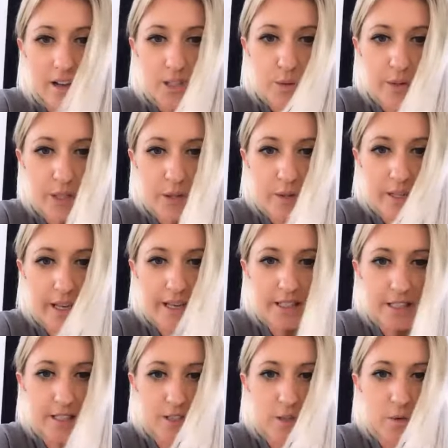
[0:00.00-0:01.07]
Should we do it?
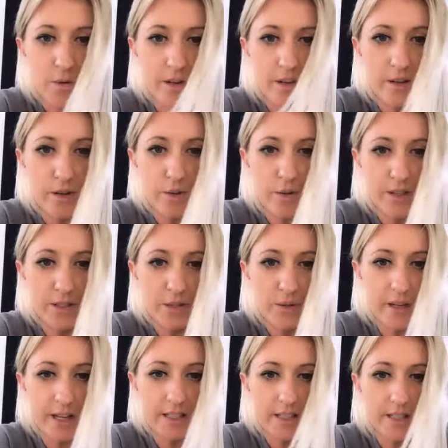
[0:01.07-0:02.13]
SS, you want you want to do
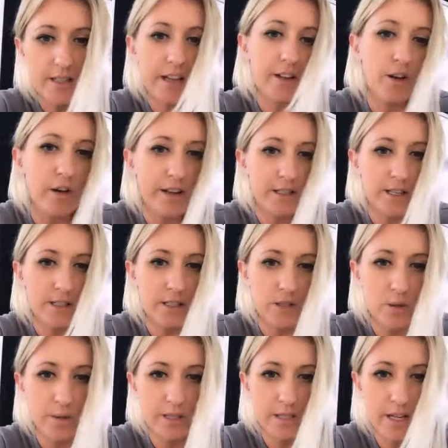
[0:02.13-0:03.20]
it? SS, I know SS
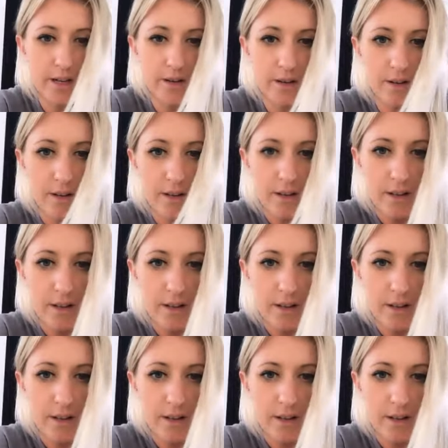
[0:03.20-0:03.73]
is always down.